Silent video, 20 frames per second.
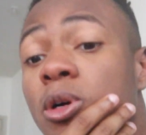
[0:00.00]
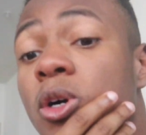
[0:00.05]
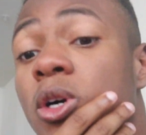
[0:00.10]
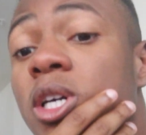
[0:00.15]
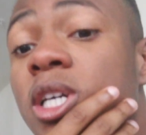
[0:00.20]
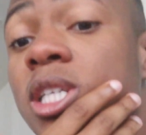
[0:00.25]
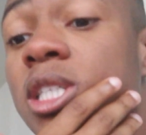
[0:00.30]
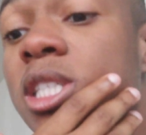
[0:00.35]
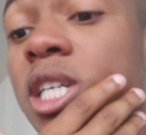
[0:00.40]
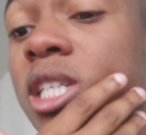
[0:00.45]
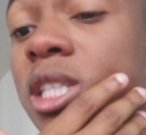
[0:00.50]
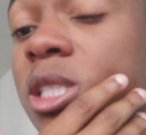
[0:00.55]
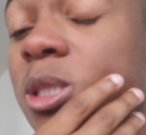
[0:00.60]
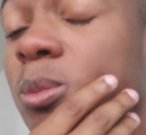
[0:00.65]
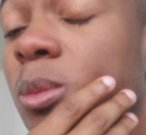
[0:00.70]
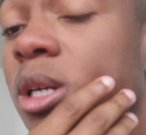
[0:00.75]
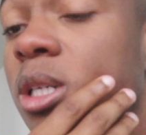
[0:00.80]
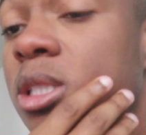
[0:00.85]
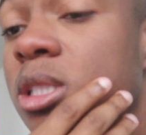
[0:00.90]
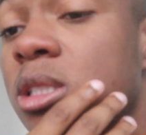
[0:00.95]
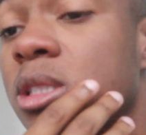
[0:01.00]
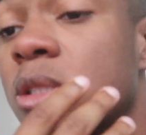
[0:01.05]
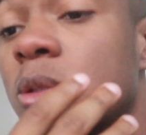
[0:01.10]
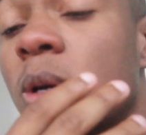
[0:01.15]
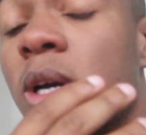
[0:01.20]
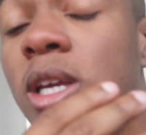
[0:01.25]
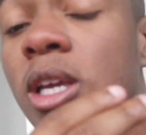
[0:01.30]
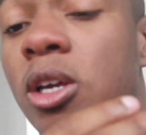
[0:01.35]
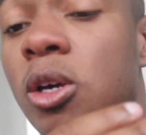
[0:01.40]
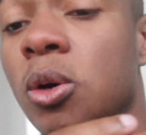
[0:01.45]
gonna go ahead and take this medicine so
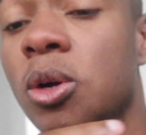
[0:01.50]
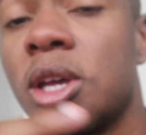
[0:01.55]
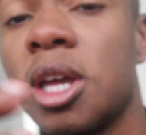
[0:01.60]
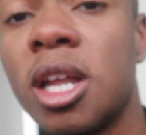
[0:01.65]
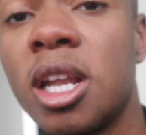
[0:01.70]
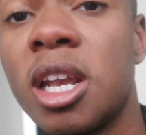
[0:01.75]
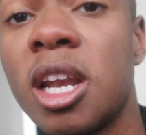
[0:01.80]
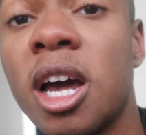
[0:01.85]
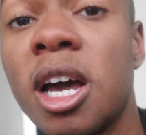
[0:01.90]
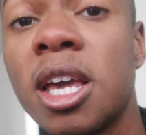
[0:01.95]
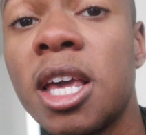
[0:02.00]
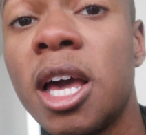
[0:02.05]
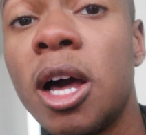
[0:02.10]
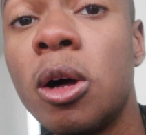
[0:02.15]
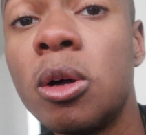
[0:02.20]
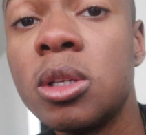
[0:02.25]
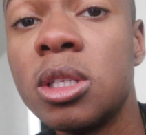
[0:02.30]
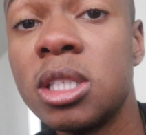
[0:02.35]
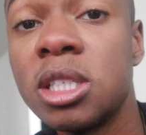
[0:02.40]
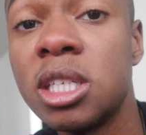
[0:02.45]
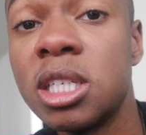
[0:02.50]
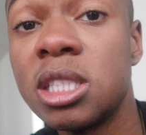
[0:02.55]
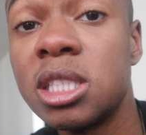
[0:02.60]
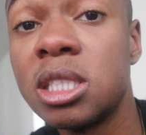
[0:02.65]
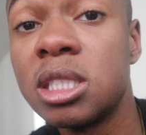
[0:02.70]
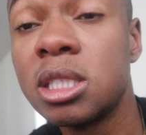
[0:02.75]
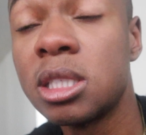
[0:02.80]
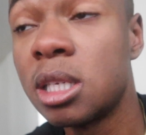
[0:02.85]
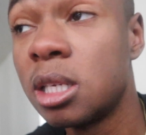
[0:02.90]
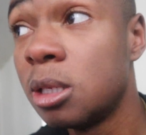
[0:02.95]
I can go ahead and knock out and get to
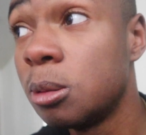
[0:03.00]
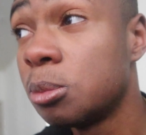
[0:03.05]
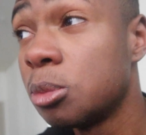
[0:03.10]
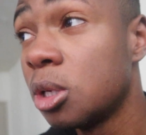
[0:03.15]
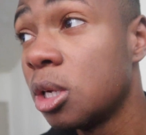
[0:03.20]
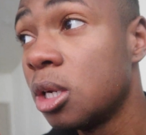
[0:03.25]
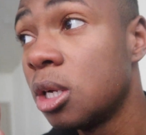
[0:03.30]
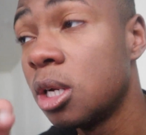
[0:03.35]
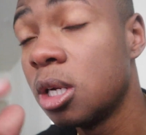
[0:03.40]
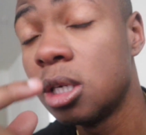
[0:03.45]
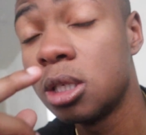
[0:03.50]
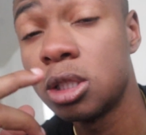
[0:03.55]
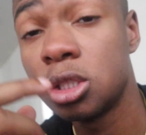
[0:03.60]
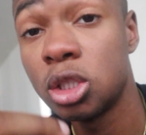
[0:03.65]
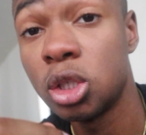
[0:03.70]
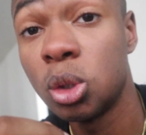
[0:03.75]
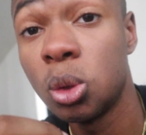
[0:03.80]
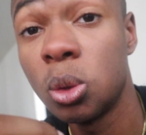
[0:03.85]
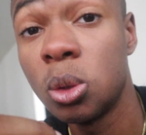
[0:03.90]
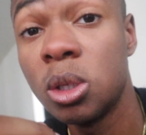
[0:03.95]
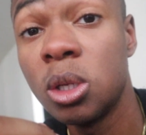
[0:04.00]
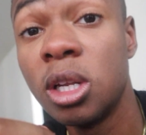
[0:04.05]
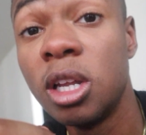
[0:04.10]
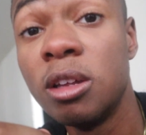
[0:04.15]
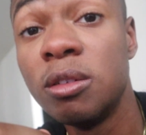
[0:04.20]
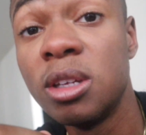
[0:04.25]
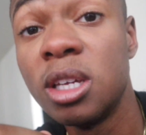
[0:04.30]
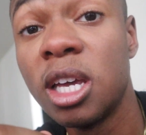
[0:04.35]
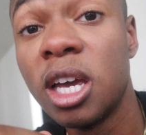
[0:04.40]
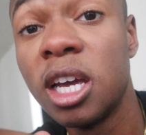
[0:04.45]
sleep. So,
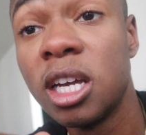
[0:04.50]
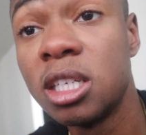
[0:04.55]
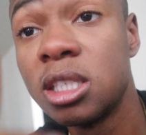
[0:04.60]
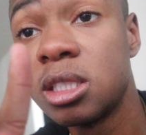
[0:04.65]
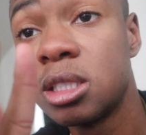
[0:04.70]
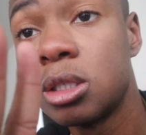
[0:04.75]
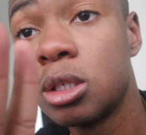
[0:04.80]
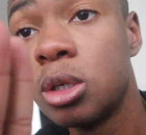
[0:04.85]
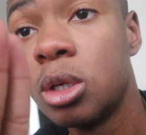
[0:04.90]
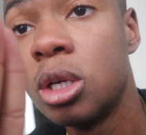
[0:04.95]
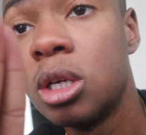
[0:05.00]
love you guys.